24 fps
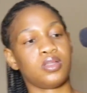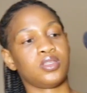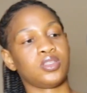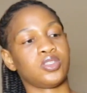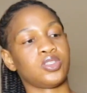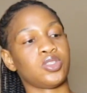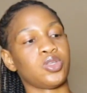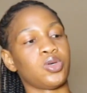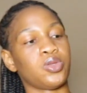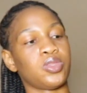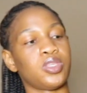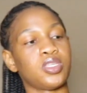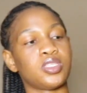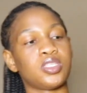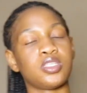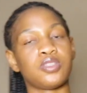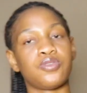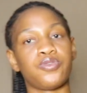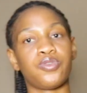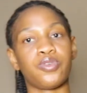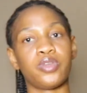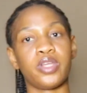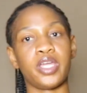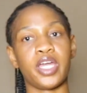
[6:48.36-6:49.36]
So this is
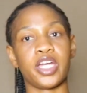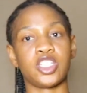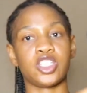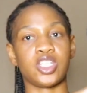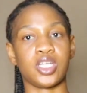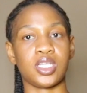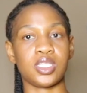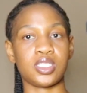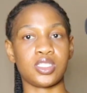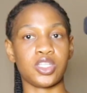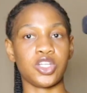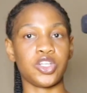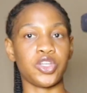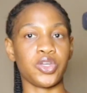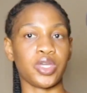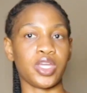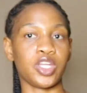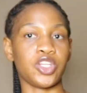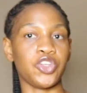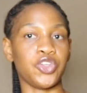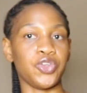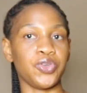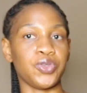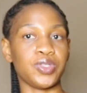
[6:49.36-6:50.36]
fully adjusted. You
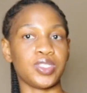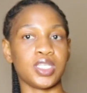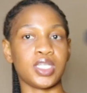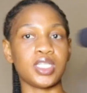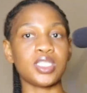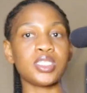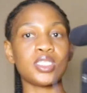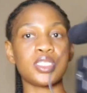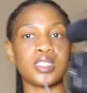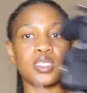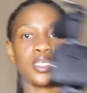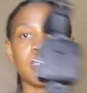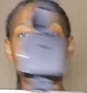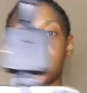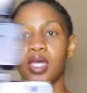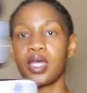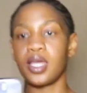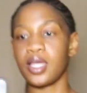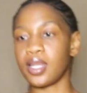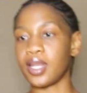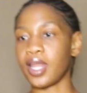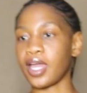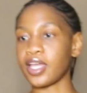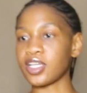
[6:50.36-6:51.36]
can use it
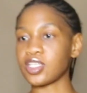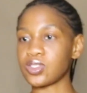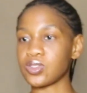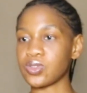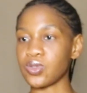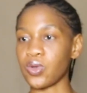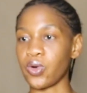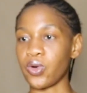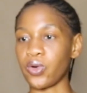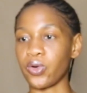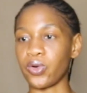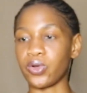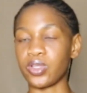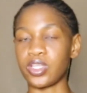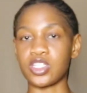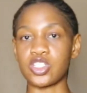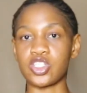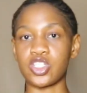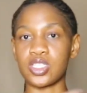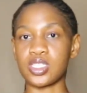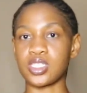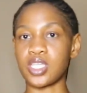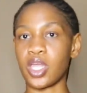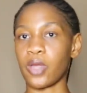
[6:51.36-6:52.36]
like so.
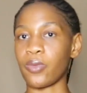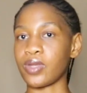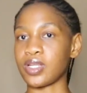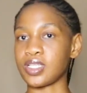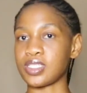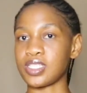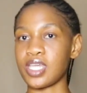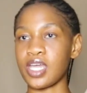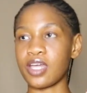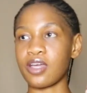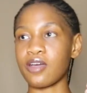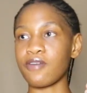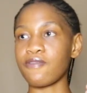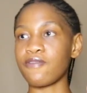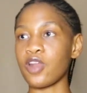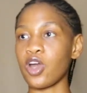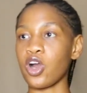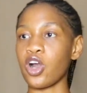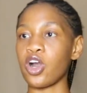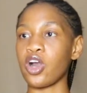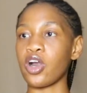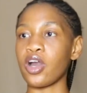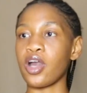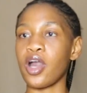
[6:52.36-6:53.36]
Let's just say you want to take a
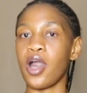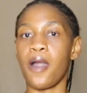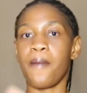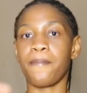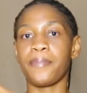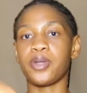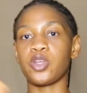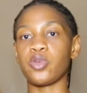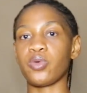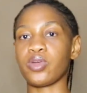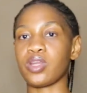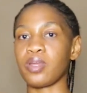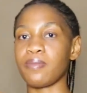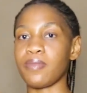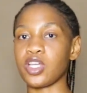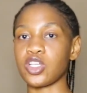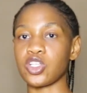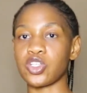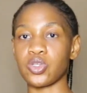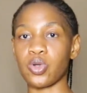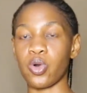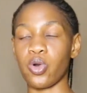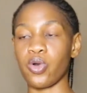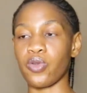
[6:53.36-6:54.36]
vlog, but you want to make
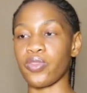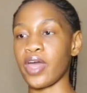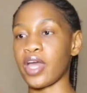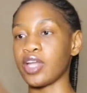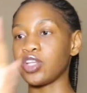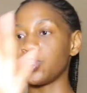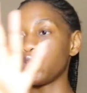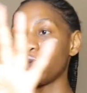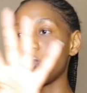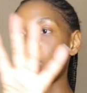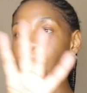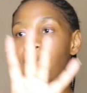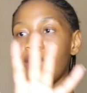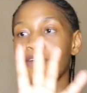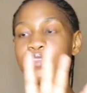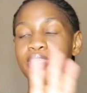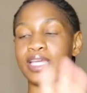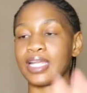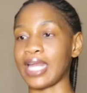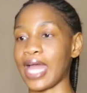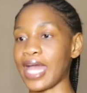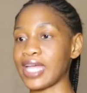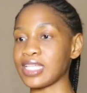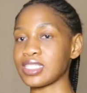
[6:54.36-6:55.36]
sure that you have
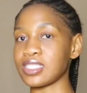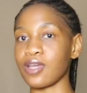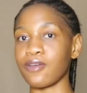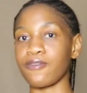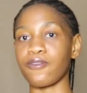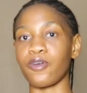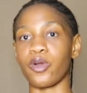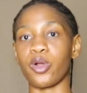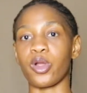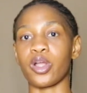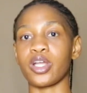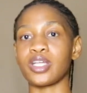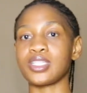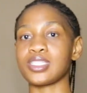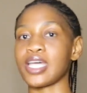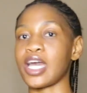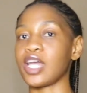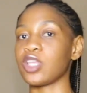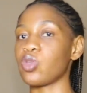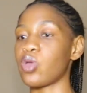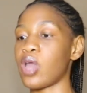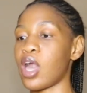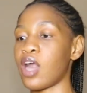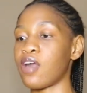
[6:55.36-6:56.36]
the lighting for it
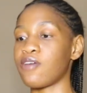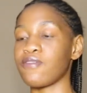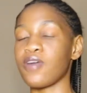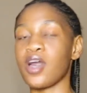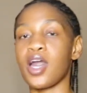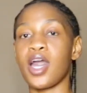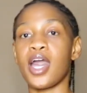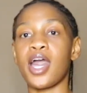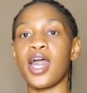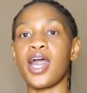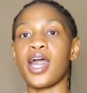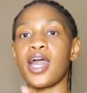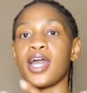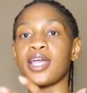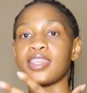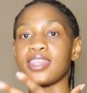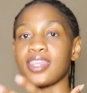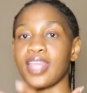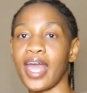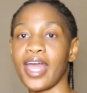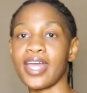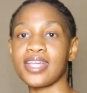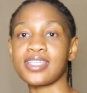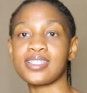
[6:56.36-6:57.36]
and you have
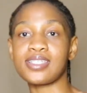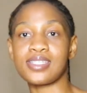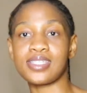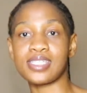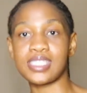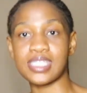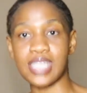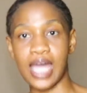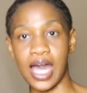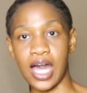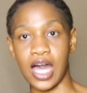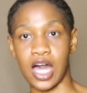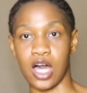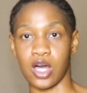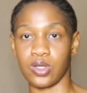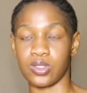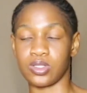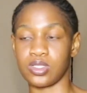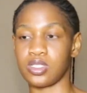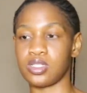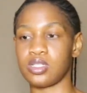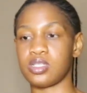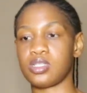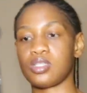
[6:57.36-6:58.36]
nice
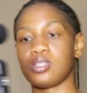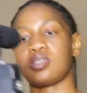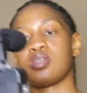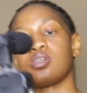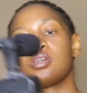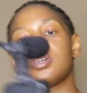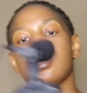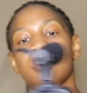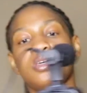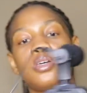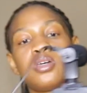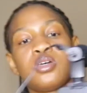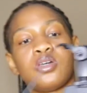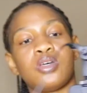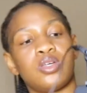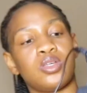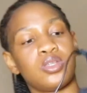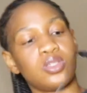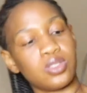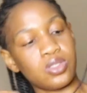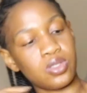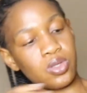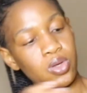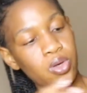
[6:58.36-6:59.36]
sound.
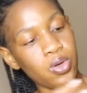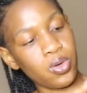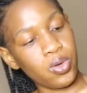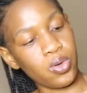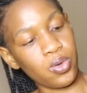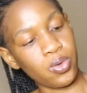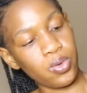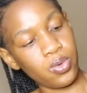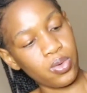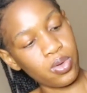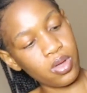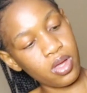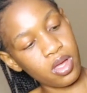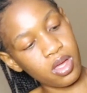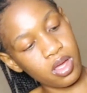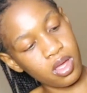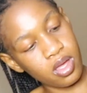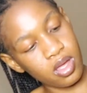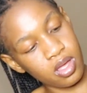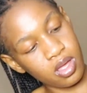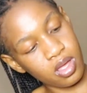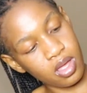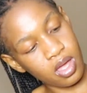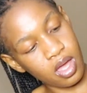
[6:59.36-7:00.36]
So
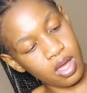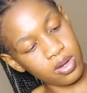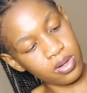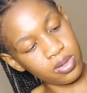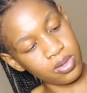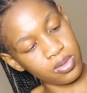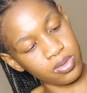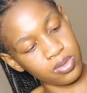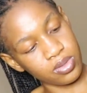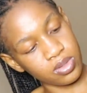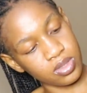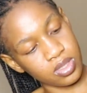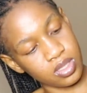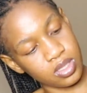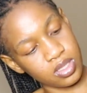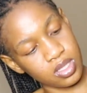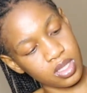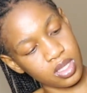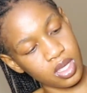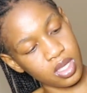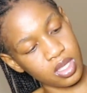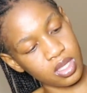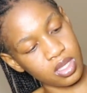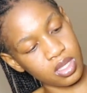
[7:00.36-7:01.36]
how do you use
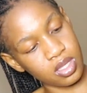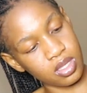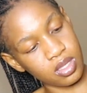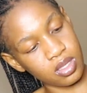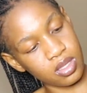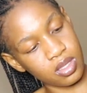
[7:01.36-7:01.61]
this?